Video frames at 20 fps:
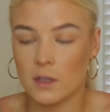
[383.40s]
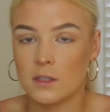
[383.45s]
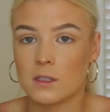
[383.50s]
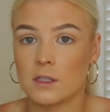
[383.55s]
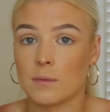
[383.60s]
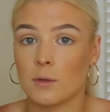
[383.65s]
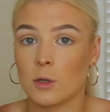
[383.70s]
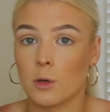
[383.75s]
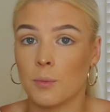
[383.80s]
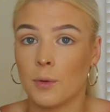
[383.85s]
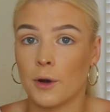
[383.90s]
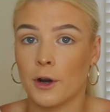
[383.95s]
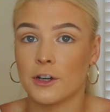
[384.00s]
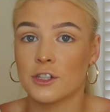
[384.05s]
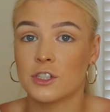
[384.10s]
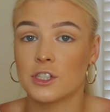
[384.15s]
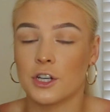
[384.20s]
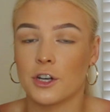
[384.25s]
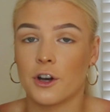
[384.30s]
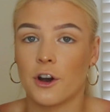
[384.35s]
some little
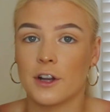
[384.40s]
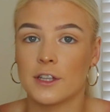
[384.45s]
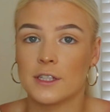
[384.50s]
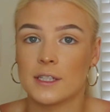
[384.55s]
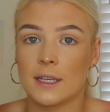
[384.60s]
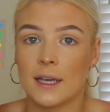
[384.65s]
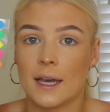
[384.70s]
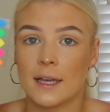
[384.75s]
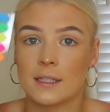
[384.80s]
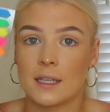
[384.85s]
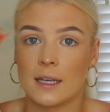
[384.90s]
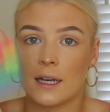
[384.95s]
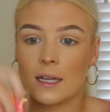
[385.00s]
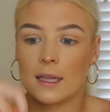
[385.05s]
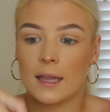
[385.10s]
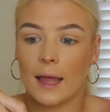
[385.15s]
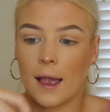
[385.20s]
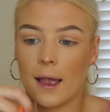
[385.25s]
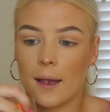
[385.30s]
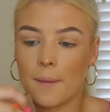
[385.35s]
post-it notes in case I need to
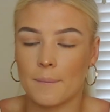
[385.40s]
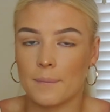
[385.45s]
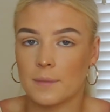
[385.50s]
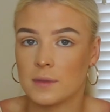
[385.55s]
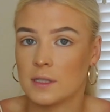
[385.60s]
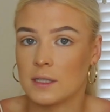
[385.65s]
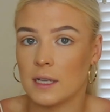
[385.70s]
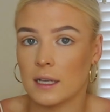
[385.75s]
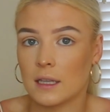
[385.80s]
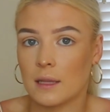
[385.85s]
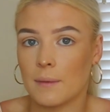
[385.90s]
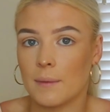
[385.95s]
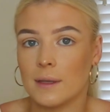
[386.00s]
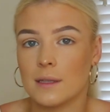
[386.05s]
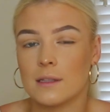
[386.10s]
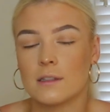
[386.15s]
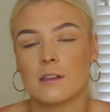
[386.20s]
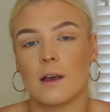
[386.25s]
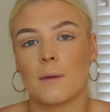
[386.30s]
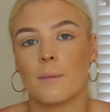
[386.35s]
like stick them
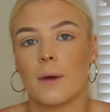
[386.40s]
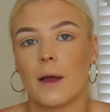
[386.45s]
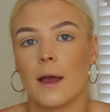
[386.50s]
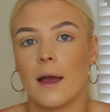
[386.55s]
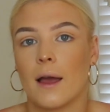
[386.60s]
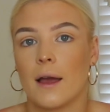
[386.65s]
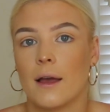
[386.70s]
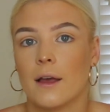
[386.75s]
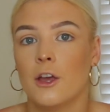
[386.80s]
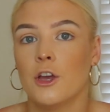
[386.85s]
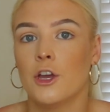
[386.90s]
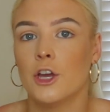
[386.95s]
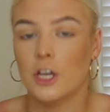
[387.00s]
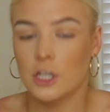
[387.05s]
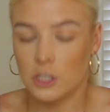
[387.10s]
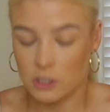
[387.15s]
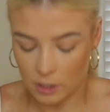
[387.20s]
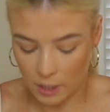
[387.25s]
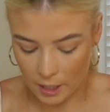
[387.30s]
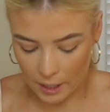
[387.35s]
in somewhere
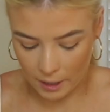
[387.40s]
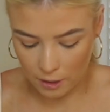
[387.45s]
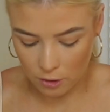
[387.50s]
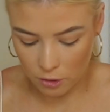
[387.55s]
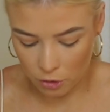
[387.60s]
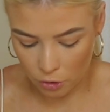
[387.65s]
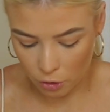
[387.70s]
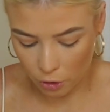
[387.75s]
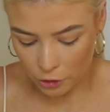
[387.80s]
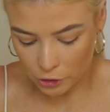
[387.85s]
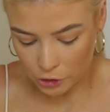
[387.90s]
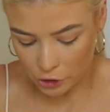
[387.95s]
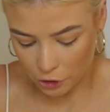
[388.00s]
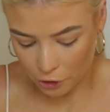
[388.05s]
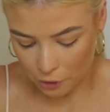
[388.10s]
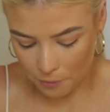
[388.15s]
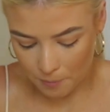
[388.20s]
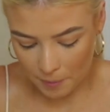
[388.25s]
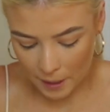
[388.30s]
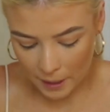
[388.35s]
so that I know to
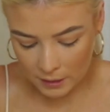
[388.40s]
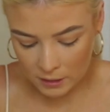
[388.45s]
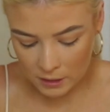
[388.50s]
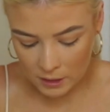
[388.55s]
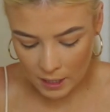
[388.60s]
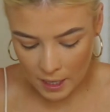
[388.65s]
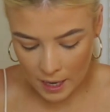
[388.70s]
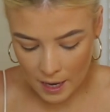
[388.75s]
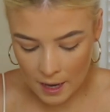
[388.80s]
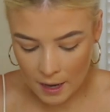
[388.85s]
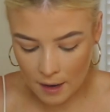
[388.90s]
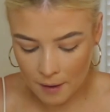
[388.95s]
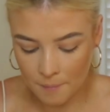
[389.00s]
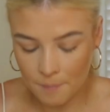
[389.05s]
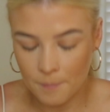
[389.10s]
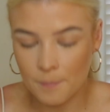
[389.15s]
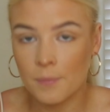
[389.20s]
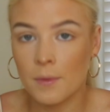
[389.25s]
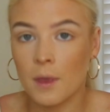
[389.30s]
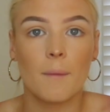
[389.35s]
go back to that
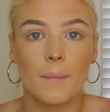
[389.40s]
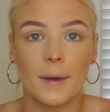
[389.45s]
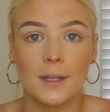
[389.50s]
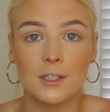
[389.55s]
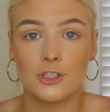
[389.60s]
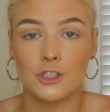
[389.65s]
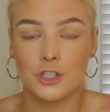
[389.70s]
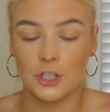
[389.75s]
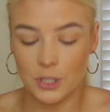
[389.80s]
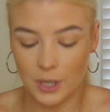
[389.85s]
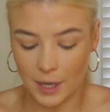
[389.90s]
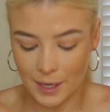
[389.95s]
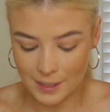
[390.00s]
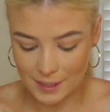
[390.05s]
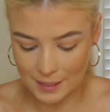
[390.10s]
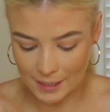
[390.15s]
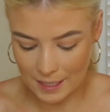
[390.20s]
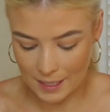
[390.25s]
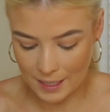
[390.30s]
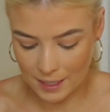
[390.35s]
my student
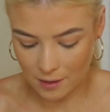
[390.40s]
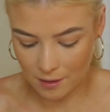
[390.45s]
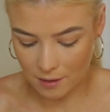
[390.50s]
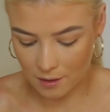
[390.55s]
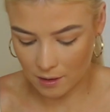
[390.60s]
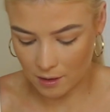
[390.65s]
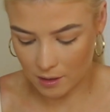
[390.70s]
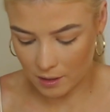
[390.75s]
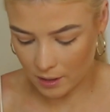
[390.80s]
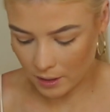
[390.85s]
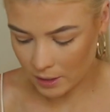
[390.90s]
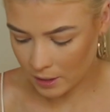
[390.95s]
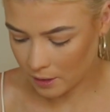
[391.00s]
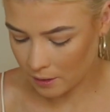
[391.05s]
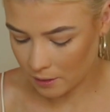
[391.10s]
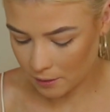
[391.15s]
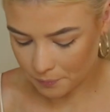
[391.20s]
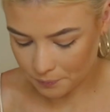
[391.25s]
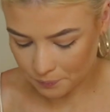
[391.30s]
ID card